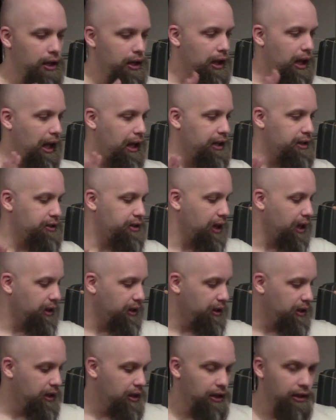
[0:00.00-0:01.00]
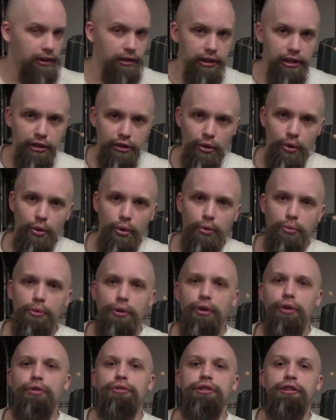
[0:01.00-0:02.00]
and it's got these old, what
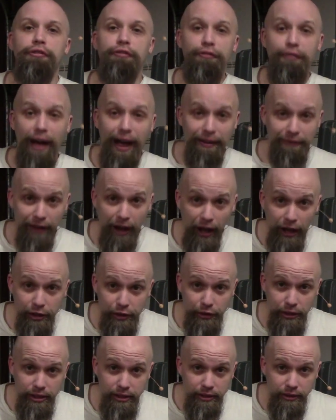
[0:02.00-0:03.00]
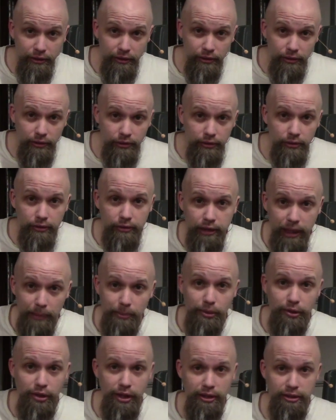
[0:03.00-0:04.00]
are known as the 500
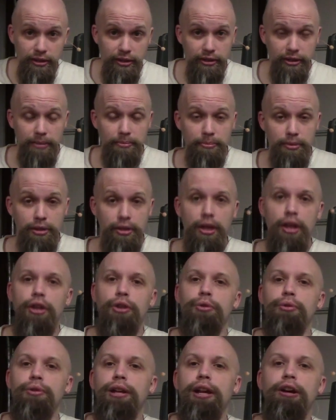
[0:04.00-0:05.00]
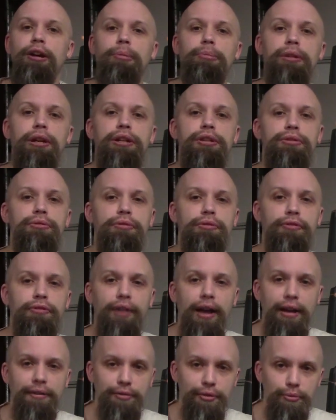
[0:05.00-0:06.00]
table saw systems, you can now upgrade to a
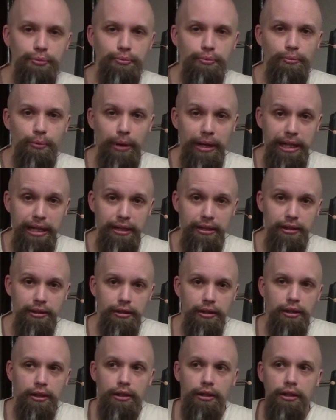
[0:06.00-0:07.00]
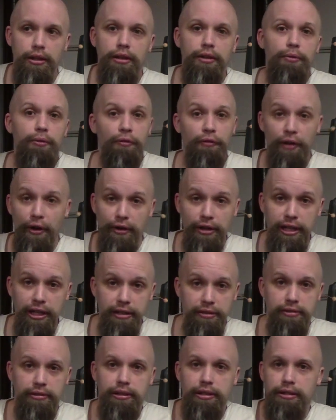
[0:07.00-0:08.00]
520 very
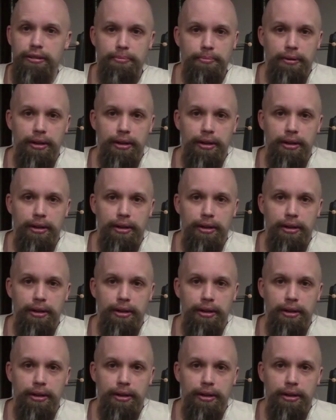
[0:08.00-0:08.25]
easily. It's